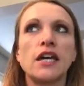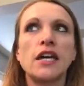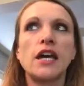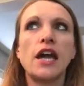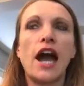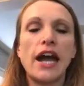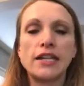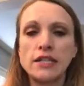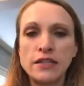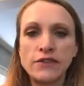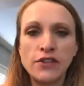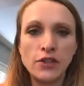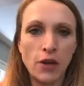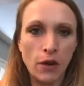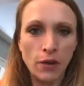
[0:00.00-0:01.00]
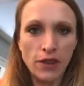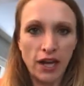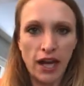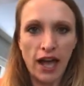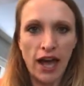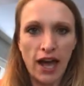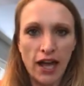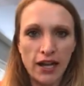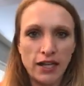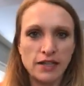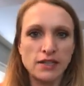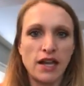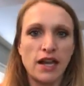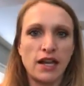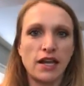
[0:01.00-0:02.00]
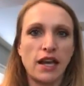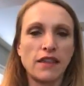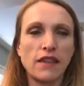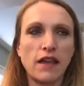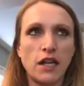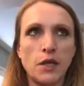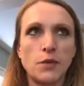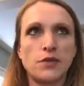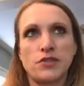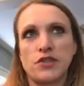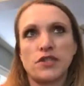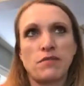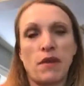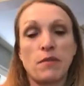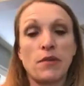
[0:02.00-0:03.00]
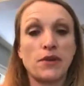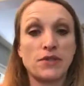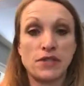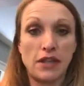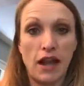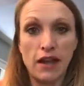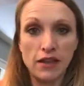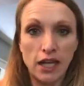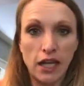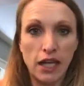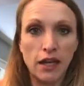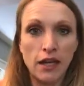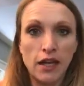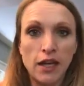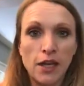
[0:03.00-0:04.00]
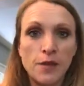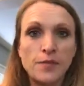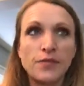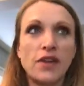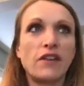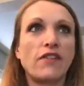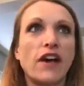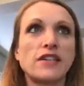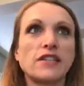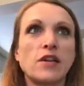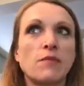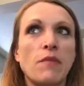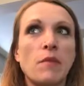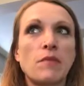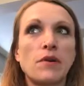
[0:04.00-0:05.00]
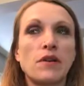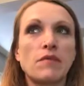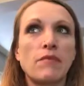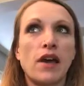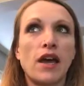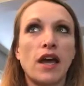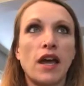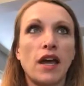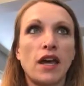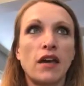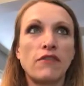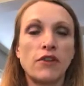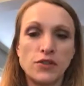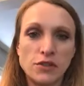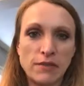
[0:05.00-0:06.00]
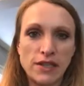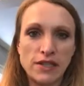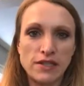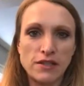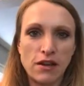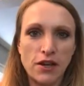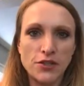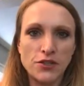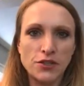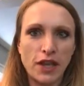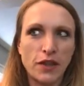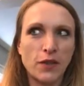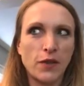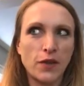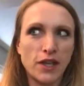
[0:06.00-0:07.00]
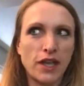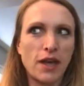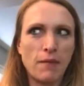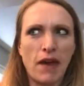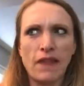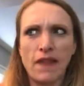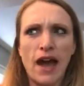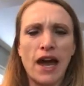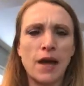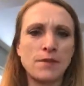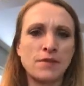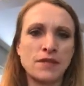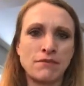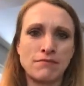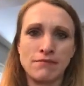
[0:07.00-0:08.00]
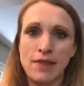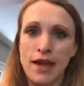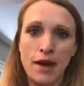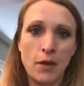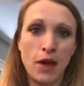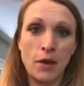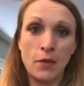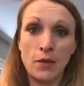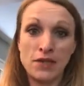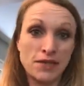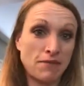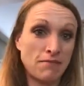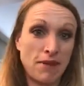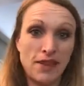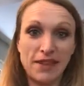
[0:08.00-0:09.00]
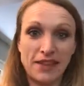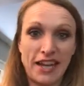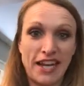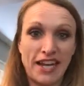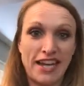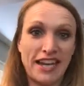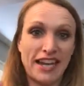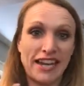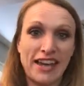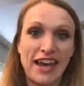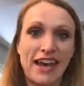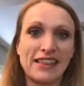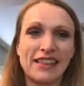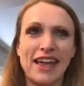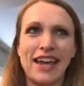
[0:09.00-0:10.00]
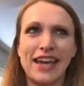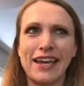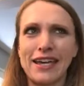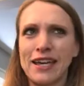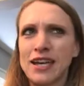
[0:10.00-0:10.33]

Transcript: I didn't even know that I had anxiety. I thought it was just my personality. In fact, I remember my functional medicine doctor like looking at my labs and how I wasn't methylating and like,